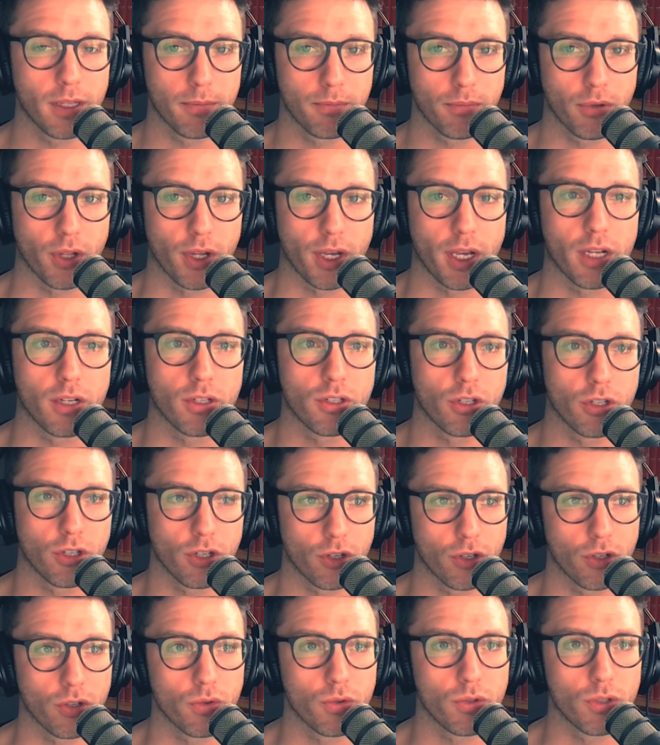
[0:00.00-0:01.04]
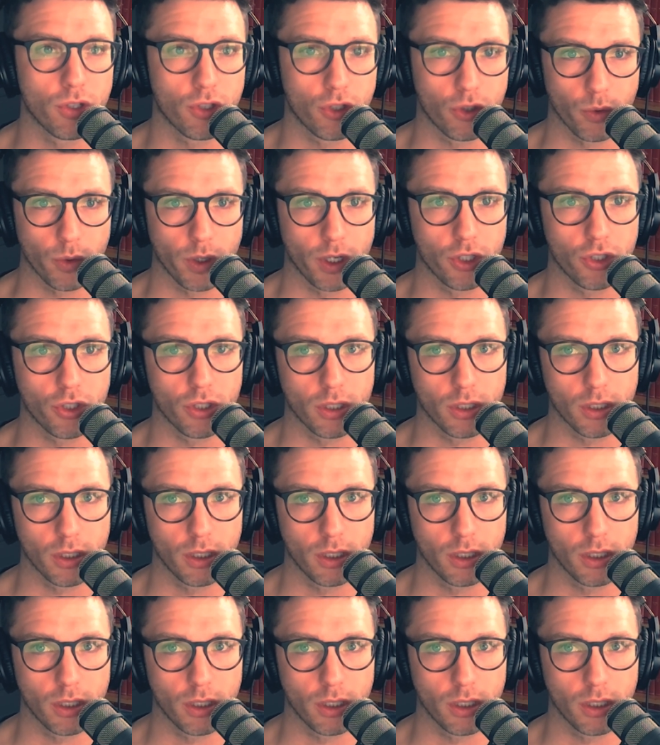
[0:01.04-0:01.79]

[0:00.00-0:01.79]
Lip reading: the plan to your new situation.